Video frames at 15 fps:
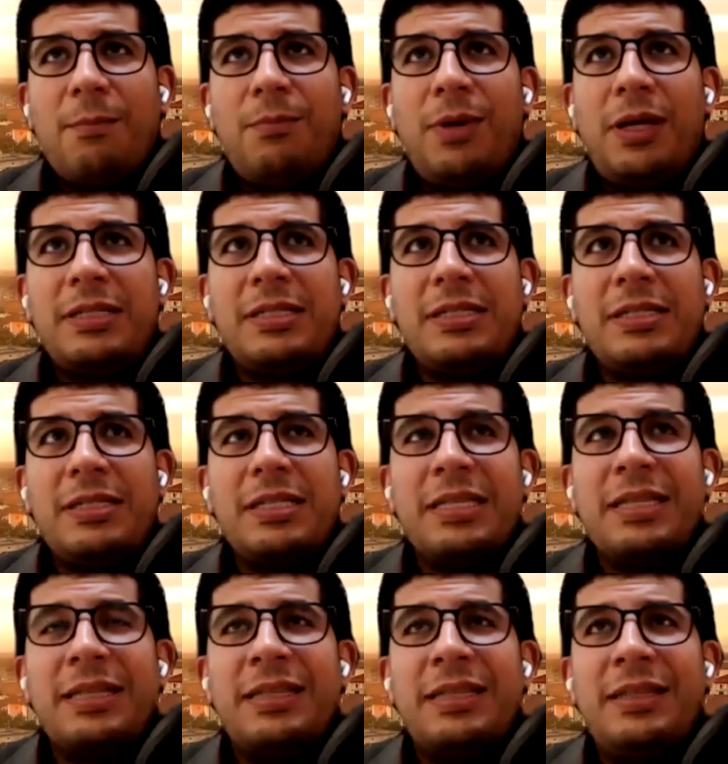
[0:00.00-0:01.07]
But
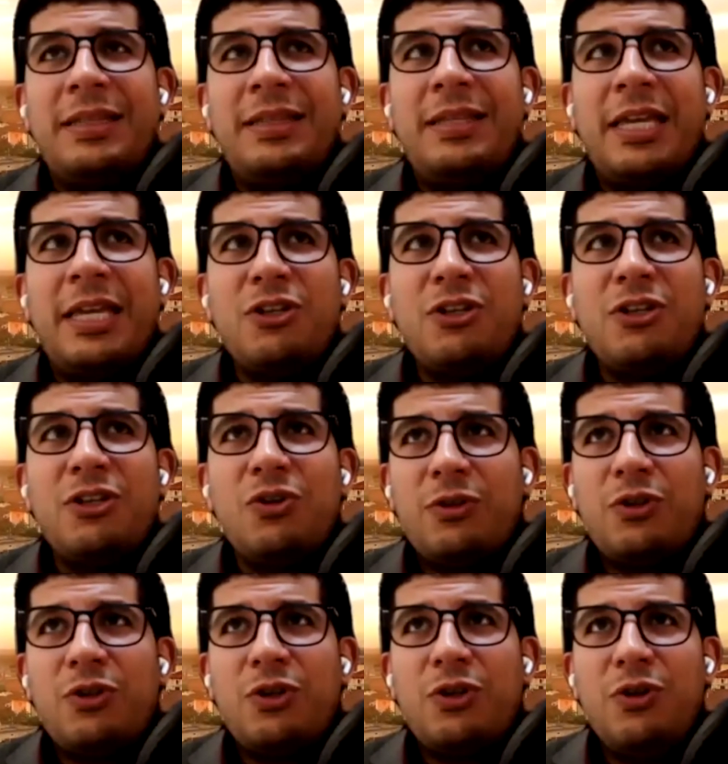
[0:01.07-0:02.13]
the issue there
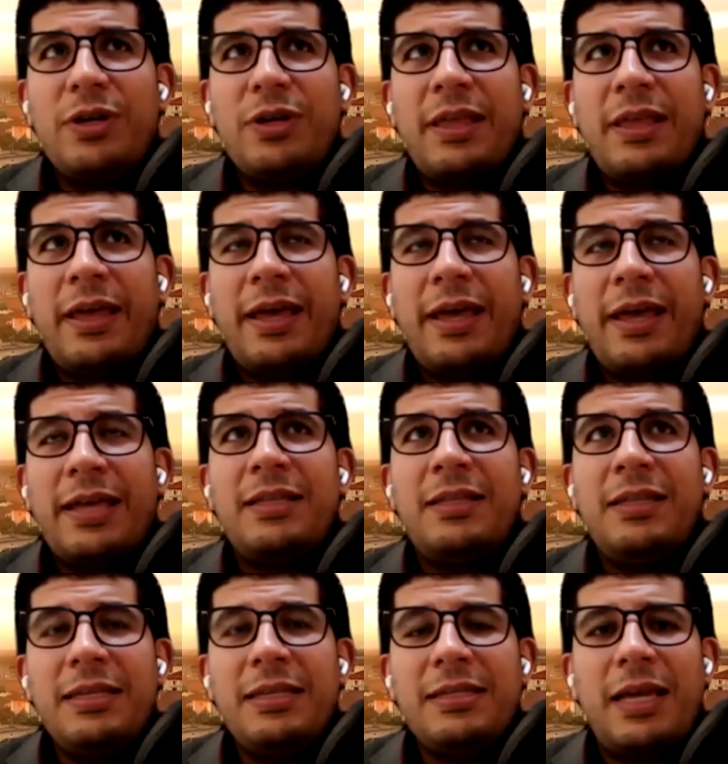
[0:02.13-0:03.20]
too was that
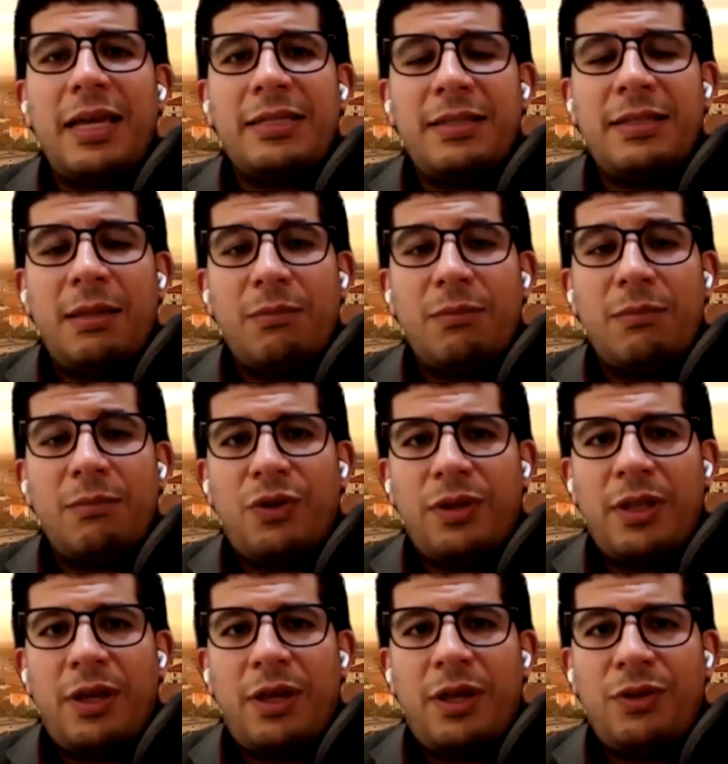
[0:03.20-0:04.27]
these assumptions
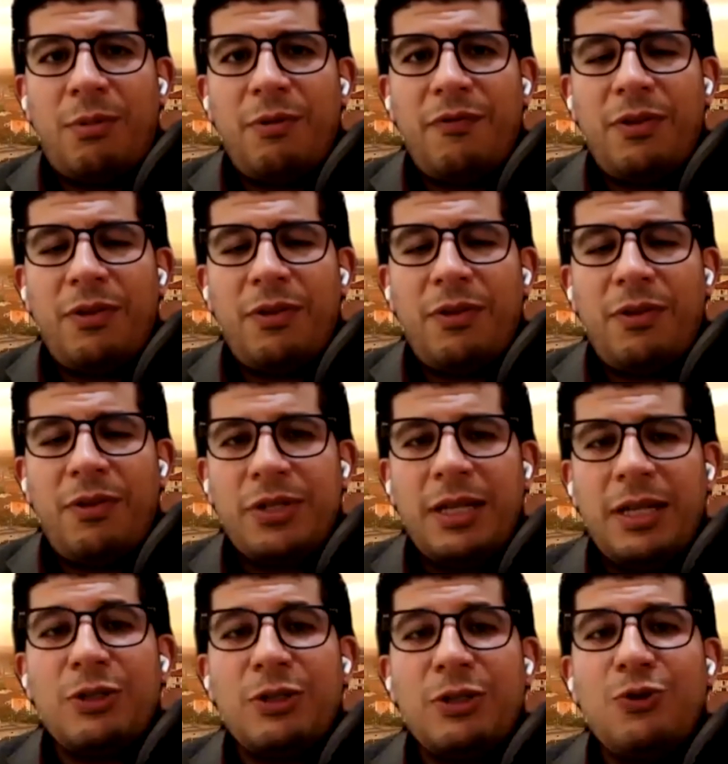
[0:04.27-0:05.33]
on the habit of the Majalla
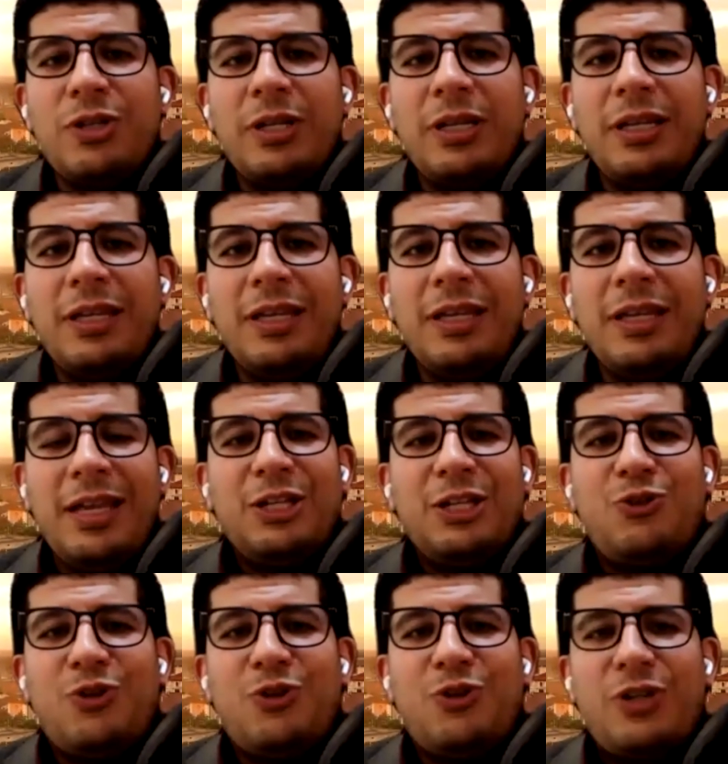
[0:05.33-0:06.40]
were usually
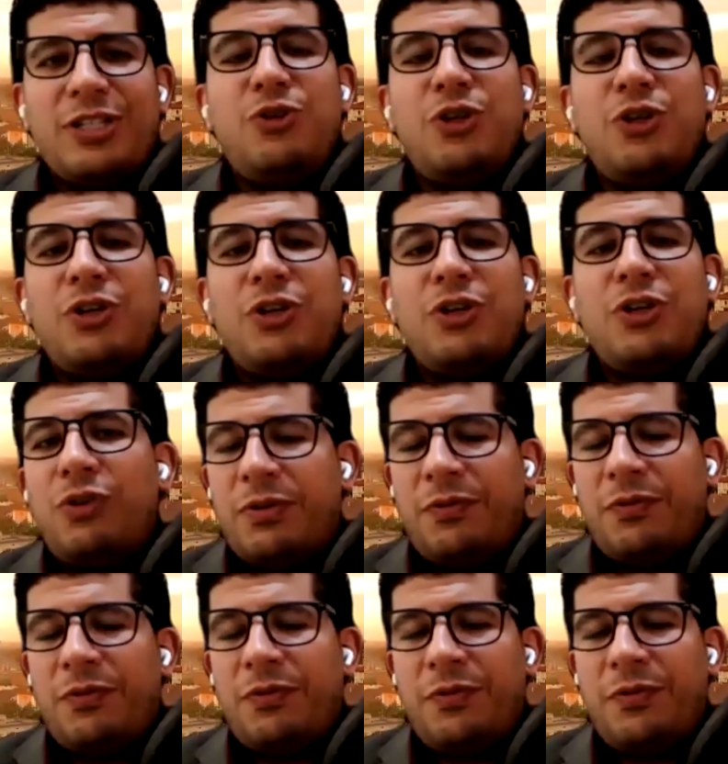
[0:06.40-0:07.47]
just general
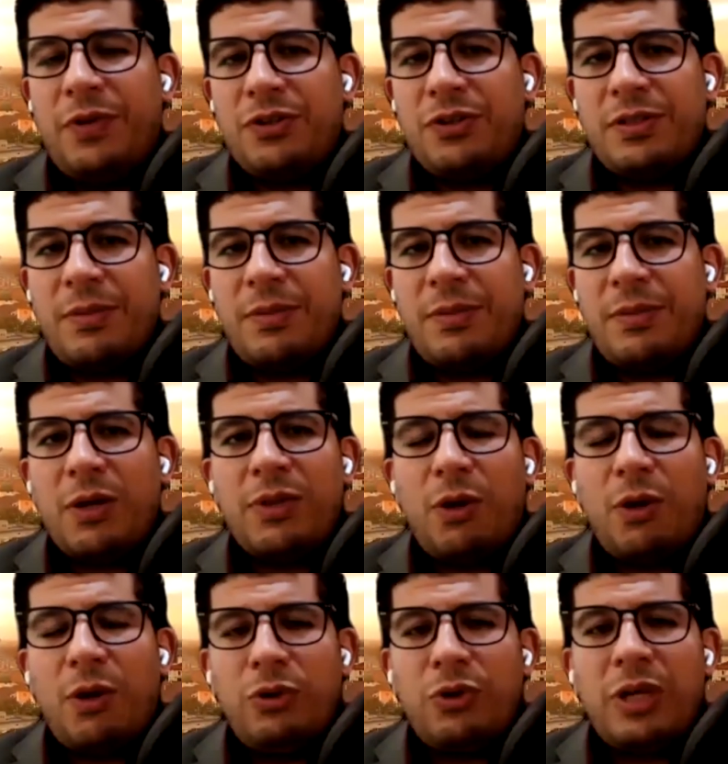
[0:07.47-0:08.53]
observations about it without
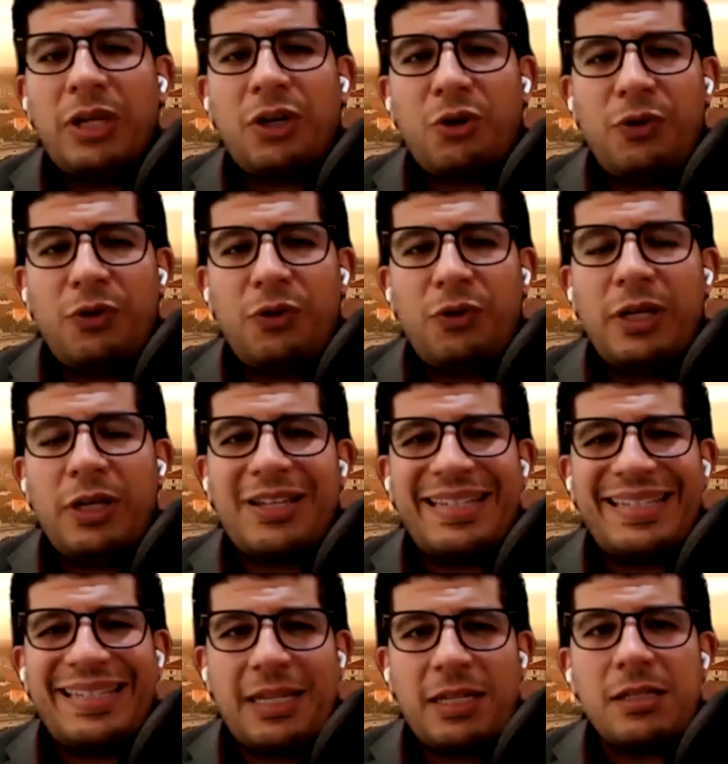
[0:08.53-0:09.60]
looking carefully into the
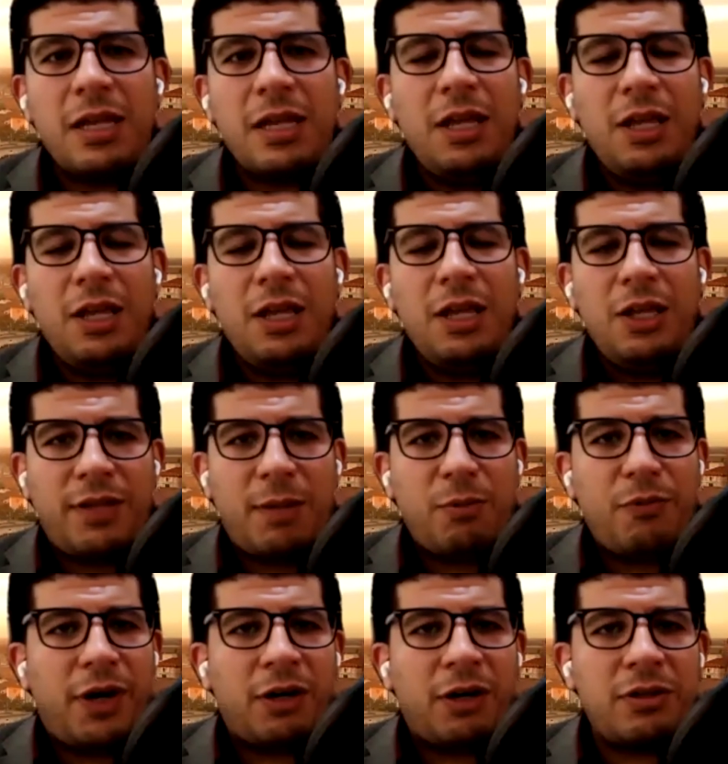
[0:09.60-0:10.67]
content of the type
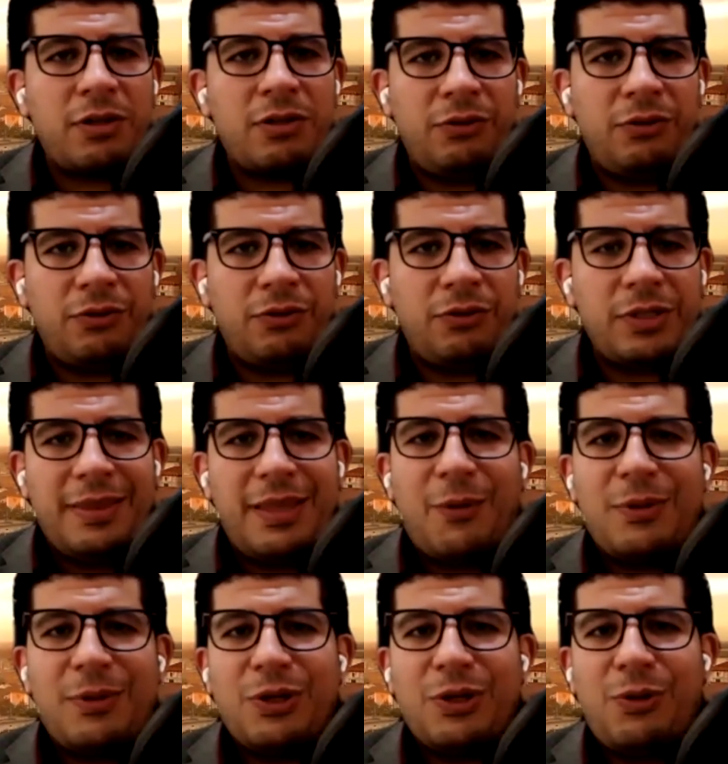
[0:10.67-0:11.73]
of articles that
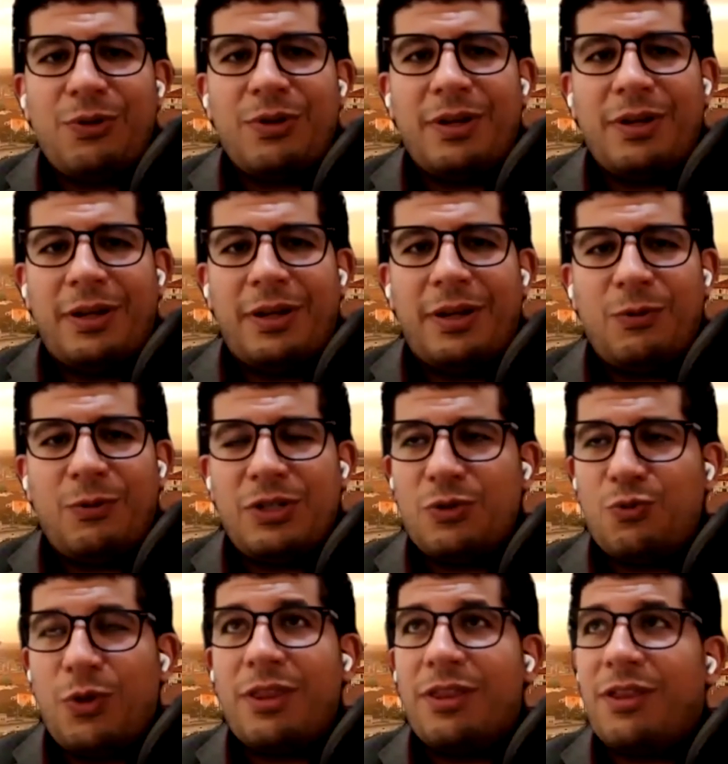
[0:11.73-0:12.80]
was included in it, which is
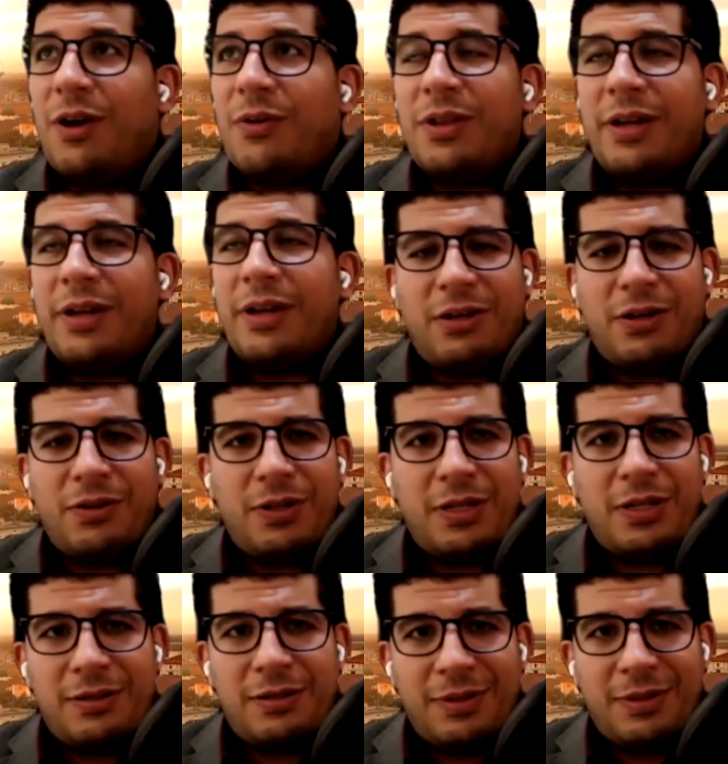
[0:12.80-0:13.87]
1,800
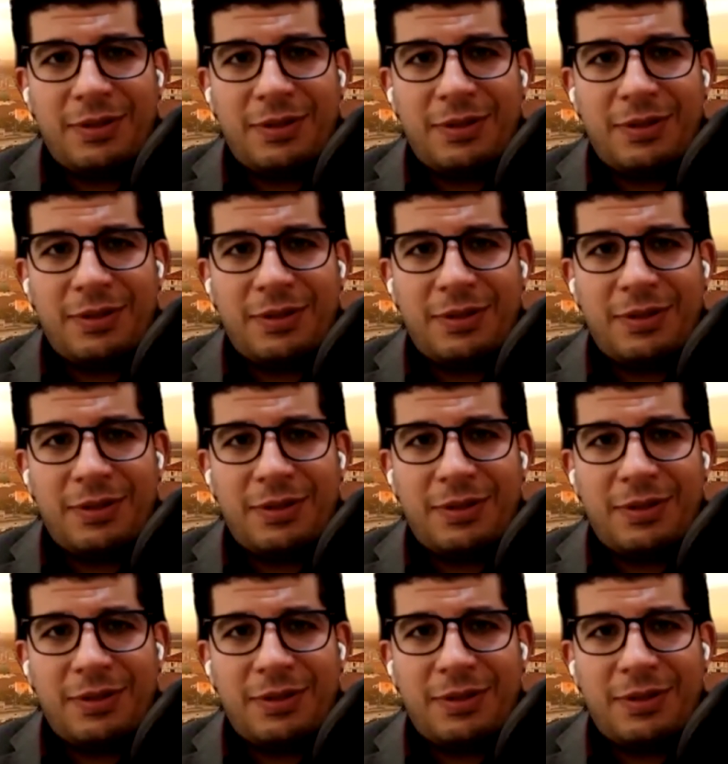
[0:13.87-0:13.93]
and